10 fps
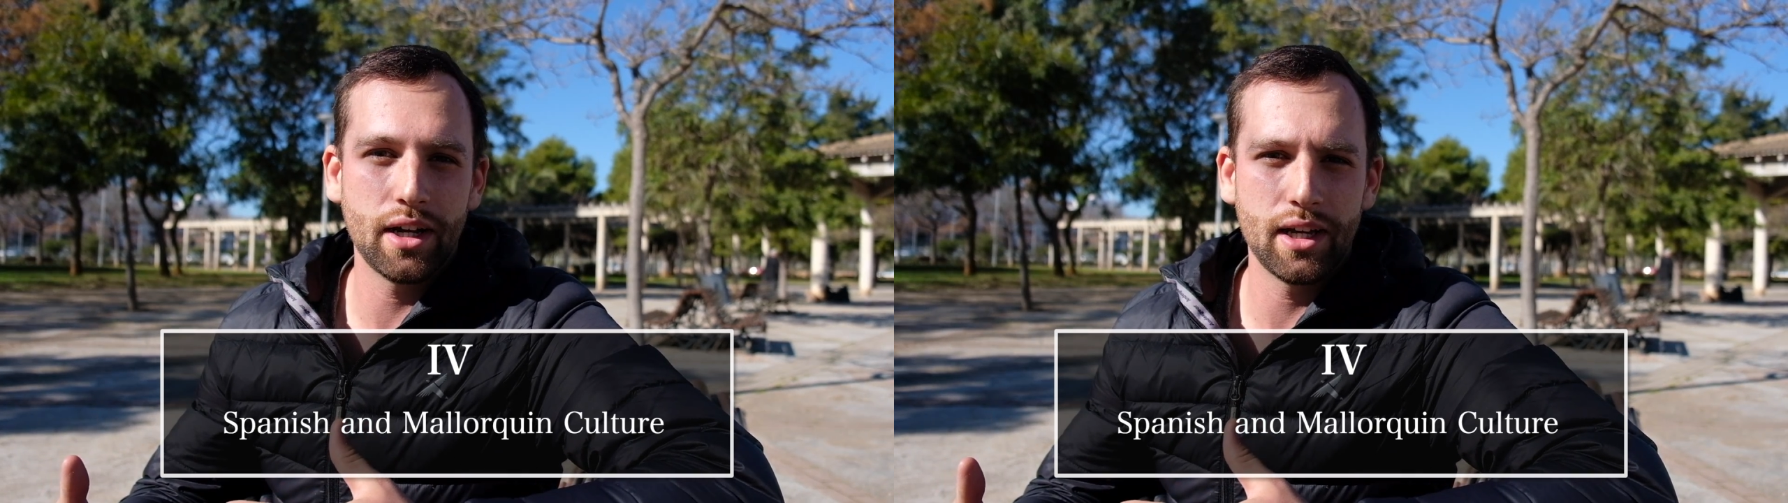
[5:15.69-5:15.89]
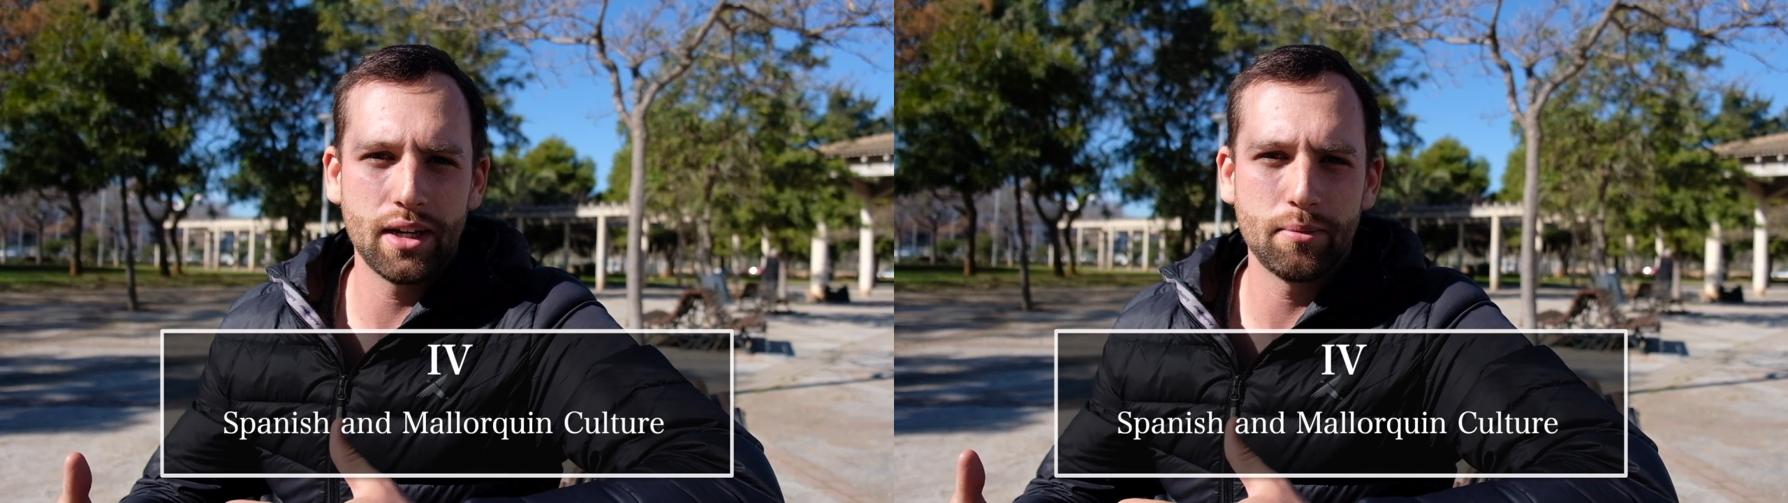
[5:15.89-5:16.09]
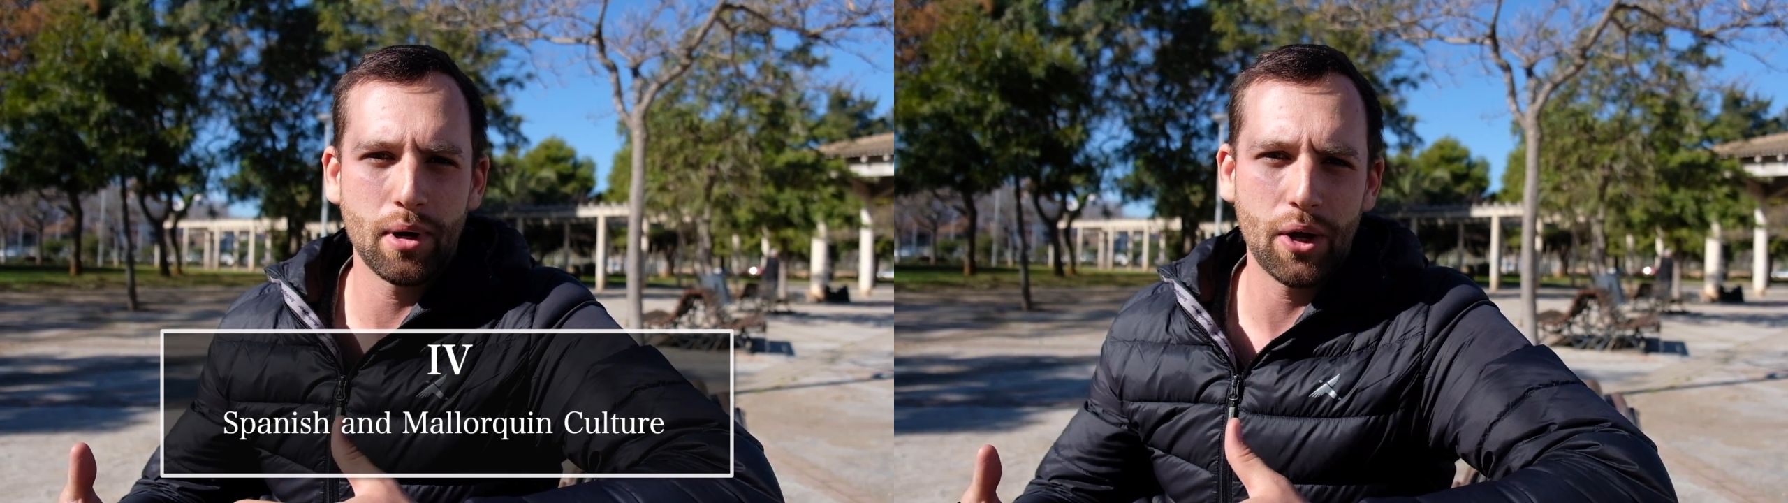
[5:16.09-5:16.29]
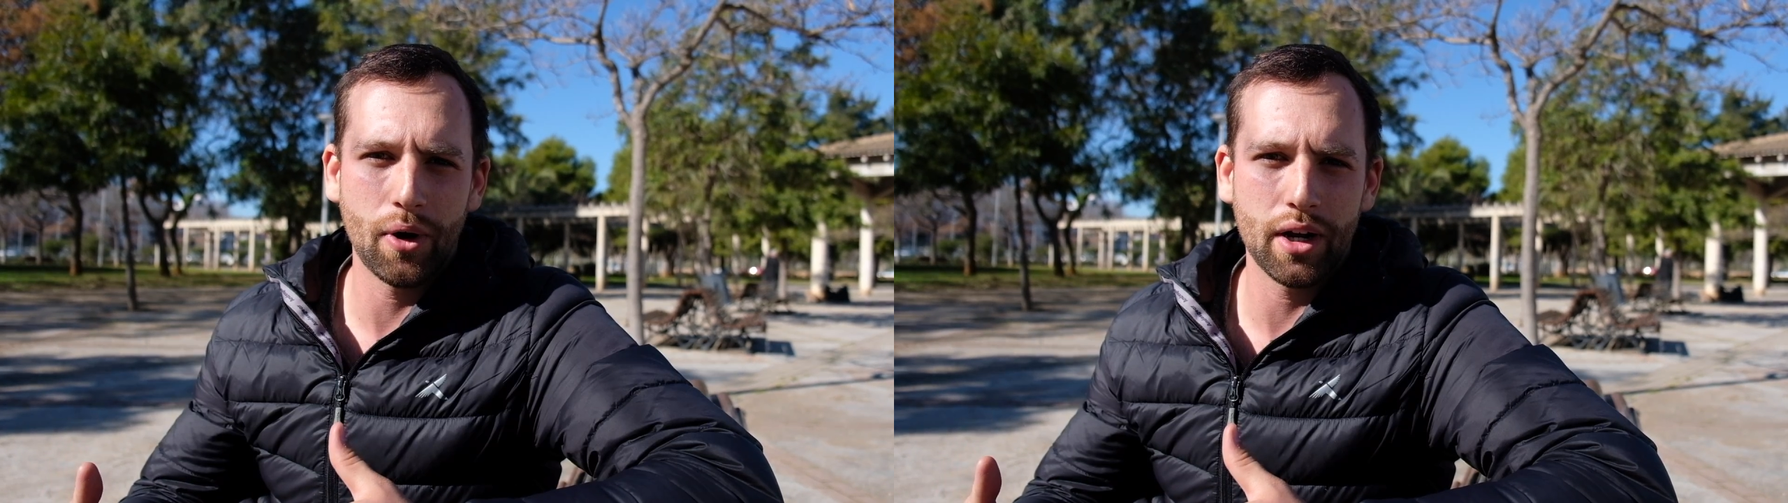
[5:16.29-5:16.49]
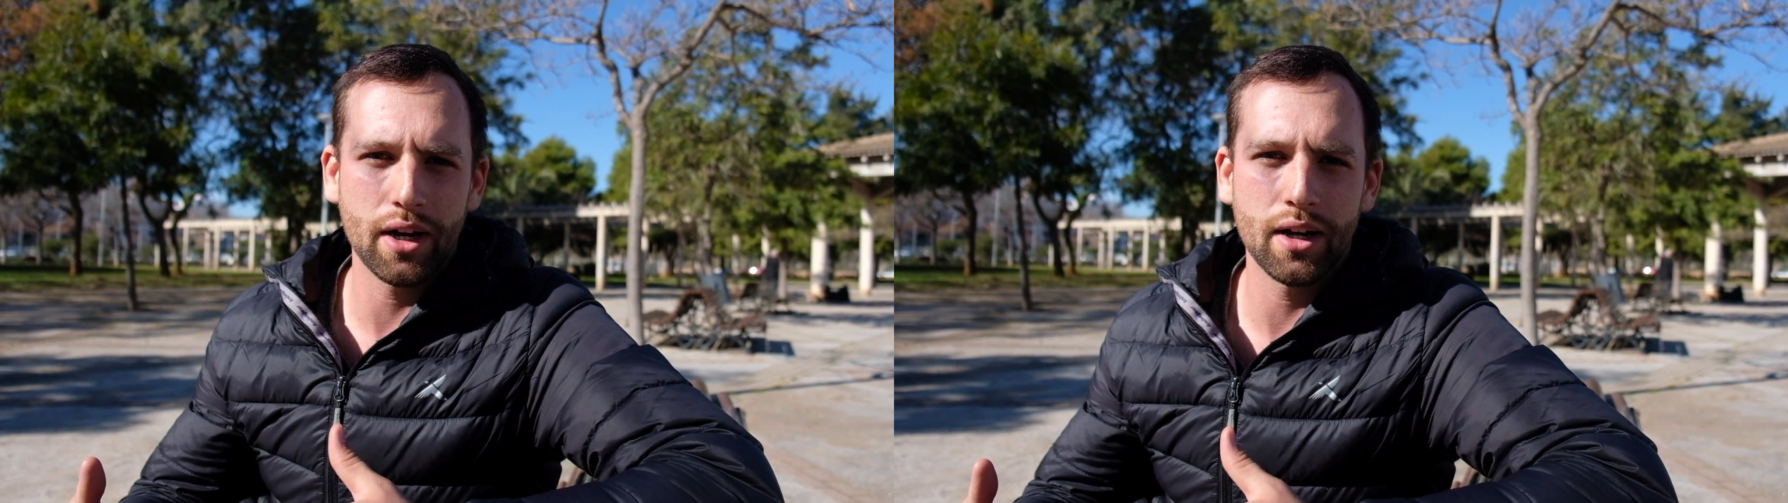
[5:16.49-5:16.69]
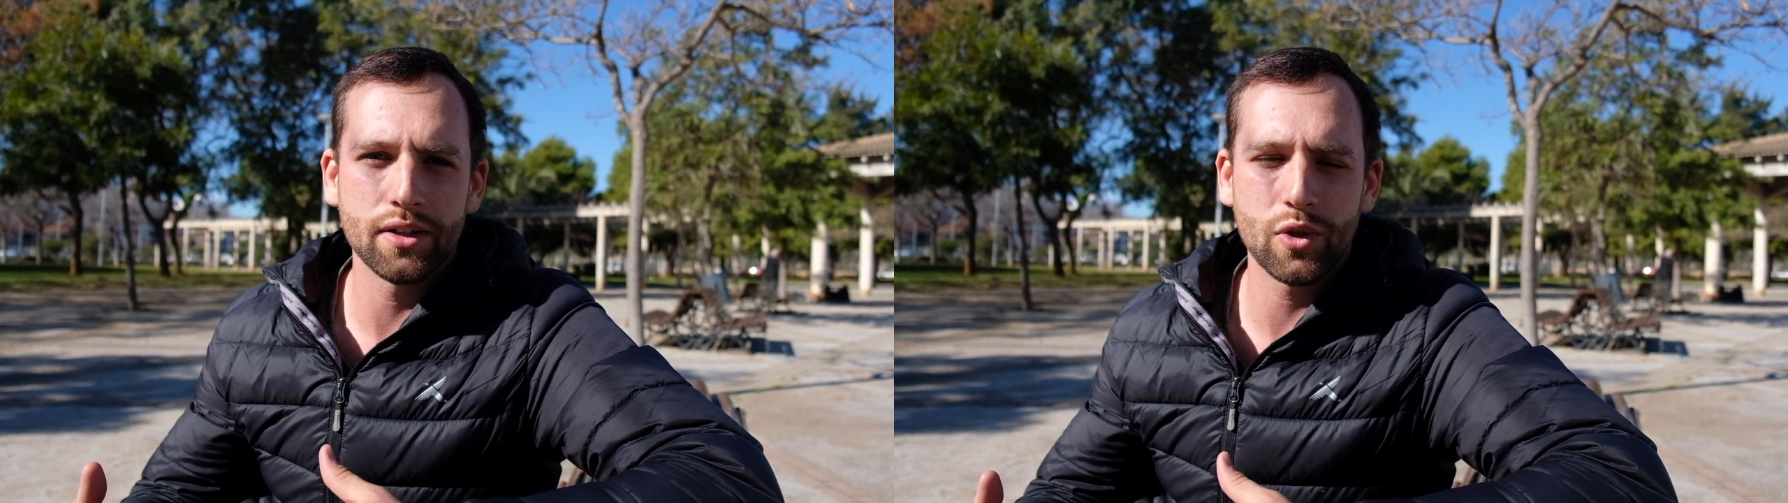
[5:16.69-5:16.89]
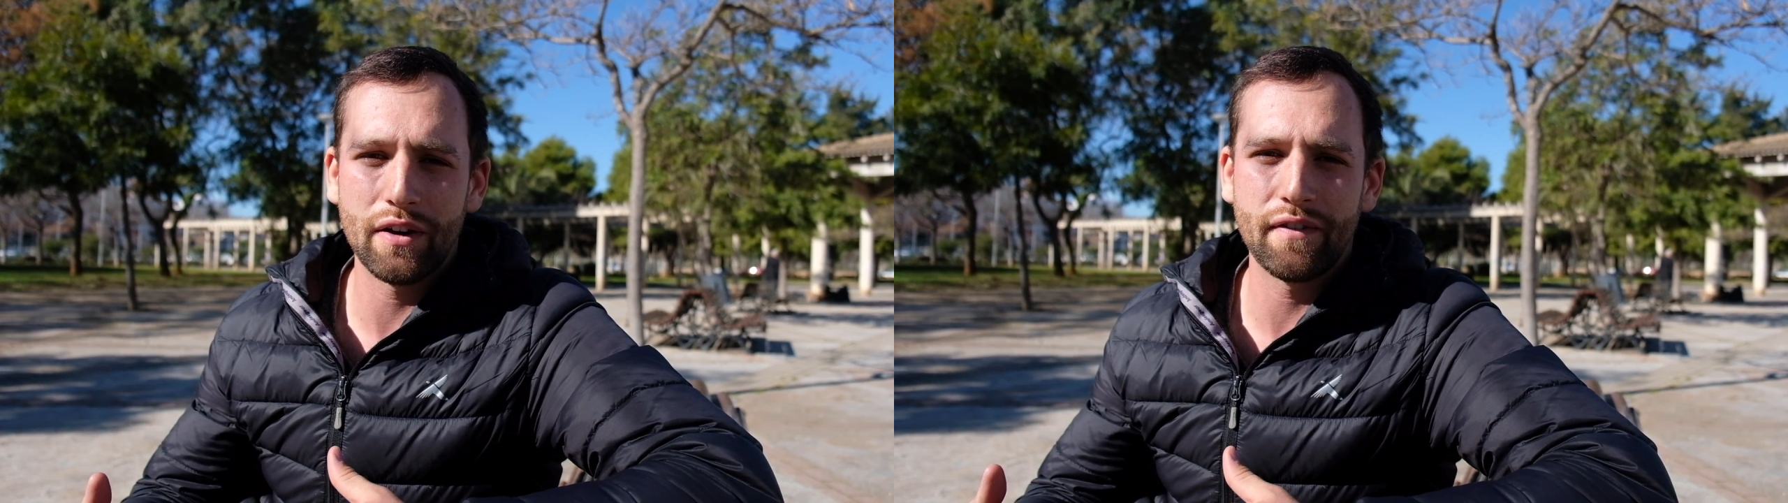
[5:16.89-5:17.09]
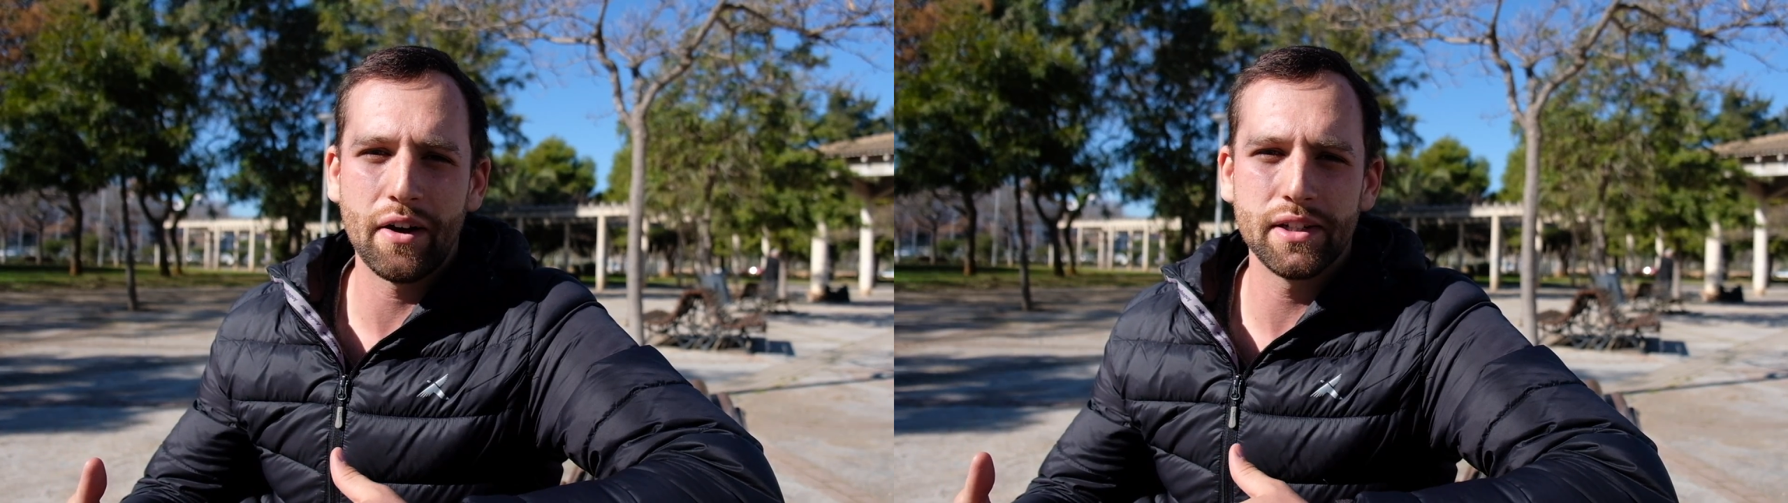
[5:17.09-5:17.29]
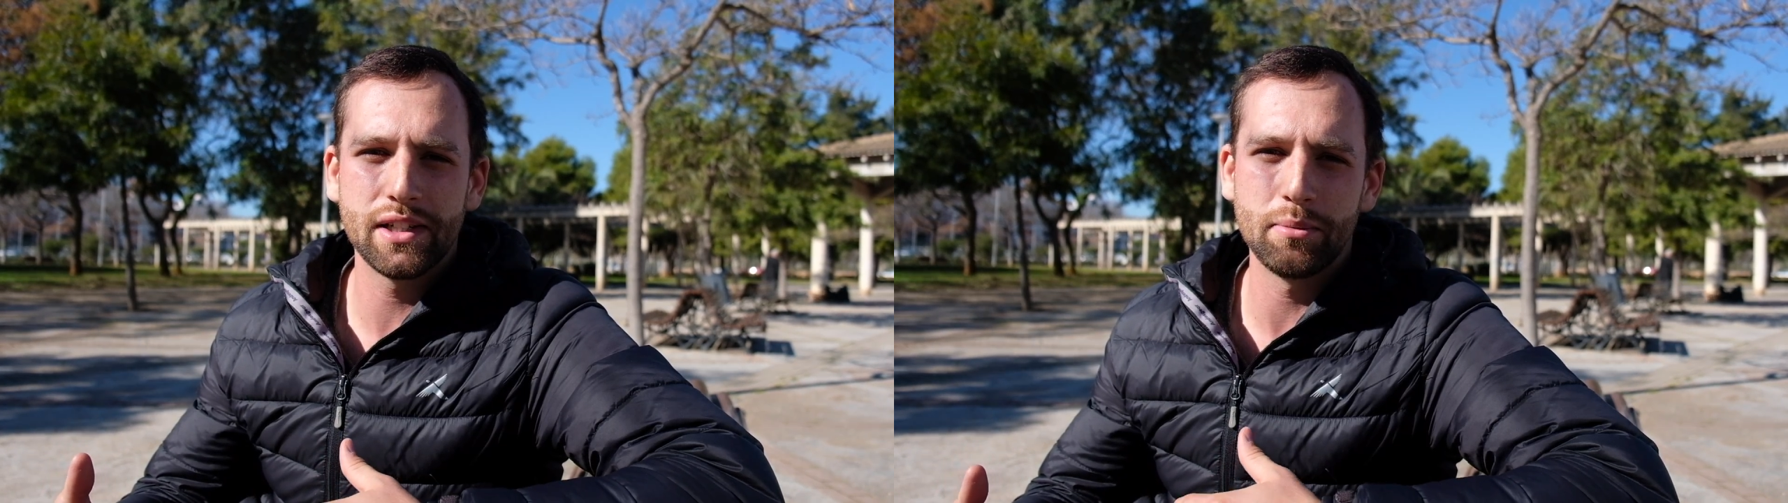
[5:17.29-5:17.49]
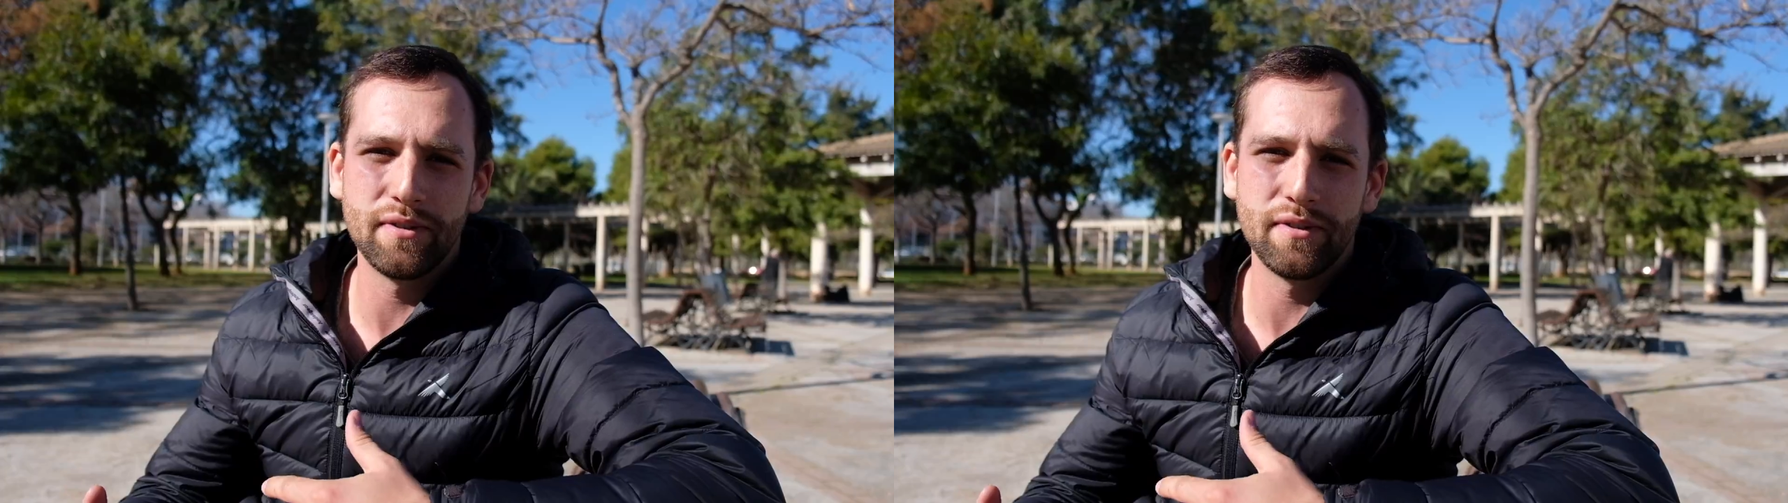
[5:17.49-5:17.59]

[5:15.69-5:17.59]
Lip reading: in Mallorca. So I found it to be